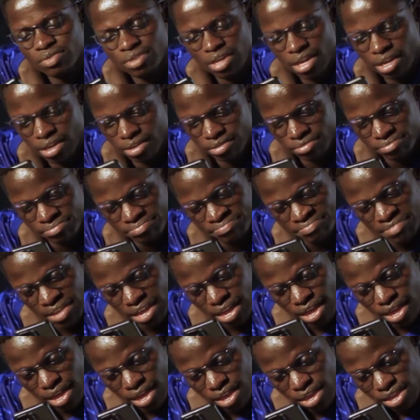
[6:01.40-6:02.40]
yeah.
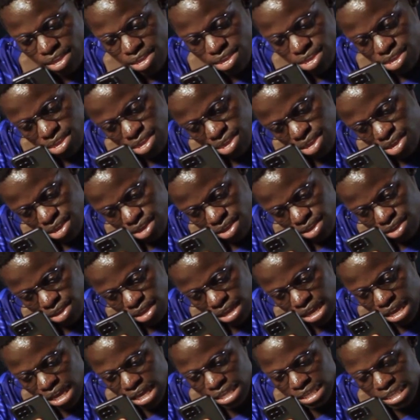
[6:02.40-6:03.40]
Yeah,
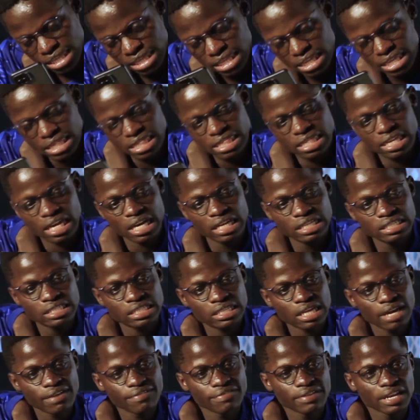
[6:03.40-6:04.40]
other than that,
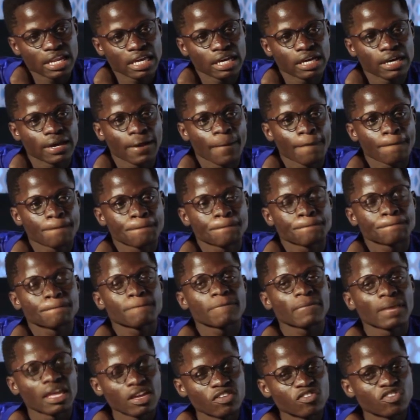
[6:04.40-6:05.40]
I feel like
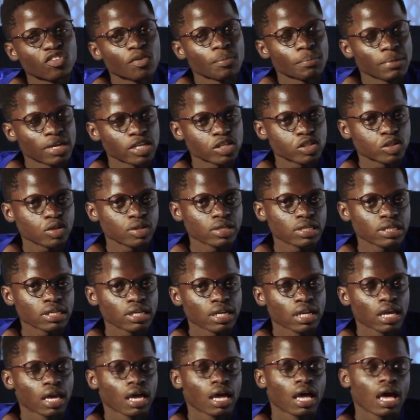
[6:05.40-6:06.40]
information
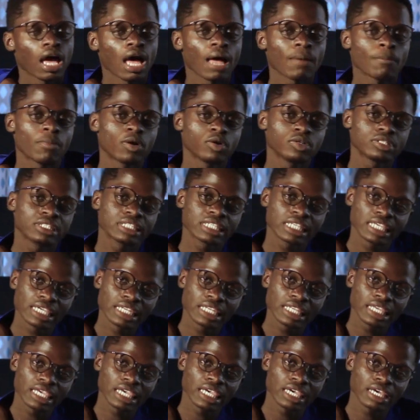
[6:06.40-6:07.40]
about
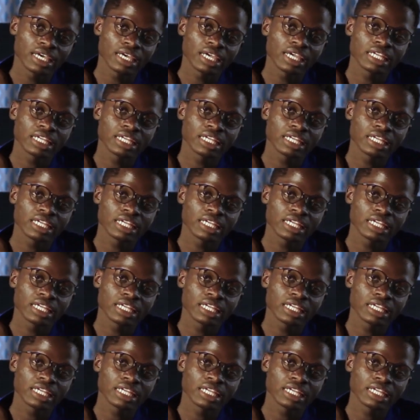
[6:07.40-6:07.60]
skincare